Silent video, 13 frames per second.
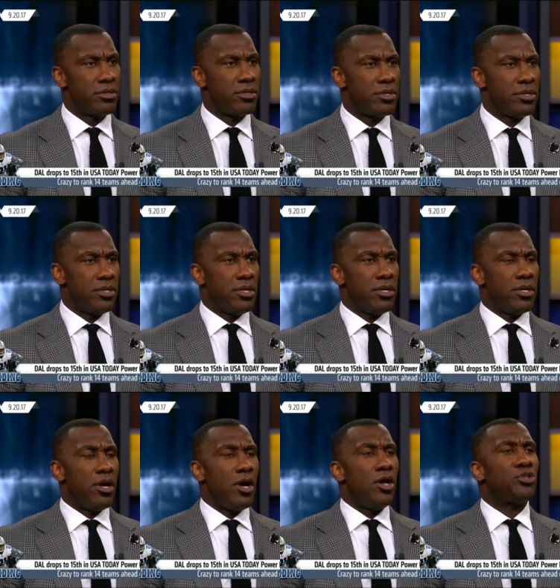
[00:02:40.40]
They're they're
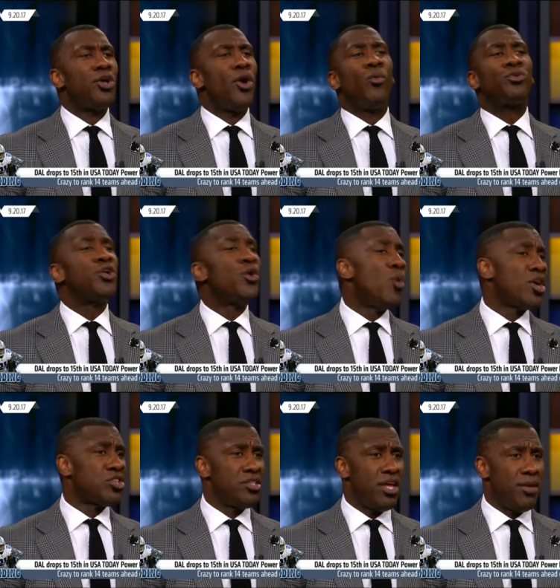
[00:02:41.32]
about to start. So, so
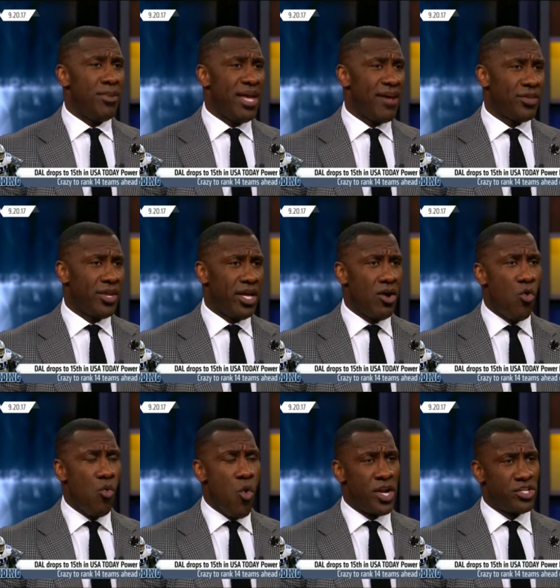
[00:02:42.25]
what should they be after
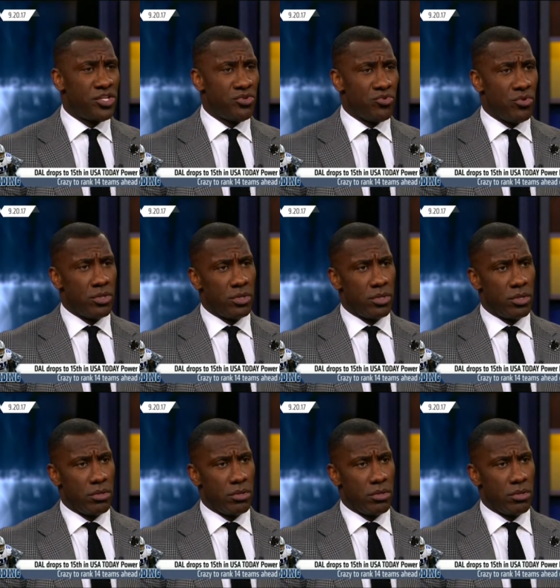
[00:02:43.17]
they go one and two?